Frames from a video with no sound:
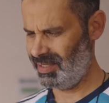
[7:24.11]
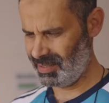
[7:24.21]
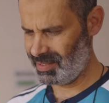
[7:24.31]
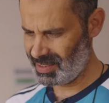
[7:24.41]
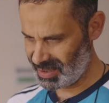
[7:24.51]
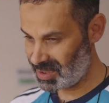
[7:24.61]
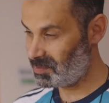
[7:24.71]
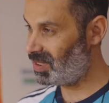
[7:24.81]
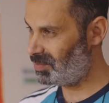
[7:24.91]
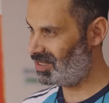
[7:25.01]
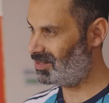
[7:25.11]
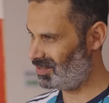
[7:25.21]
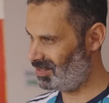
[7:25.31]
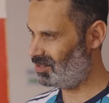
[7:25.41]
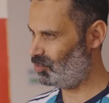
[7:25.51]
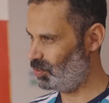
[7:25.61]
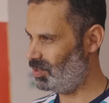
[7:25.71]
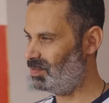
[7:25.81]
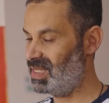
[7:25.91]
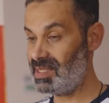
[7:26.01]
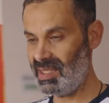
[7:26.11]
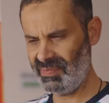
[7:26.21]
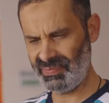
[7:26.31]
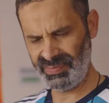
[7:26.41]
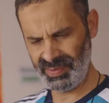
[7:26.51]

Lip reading: I experimented it myself.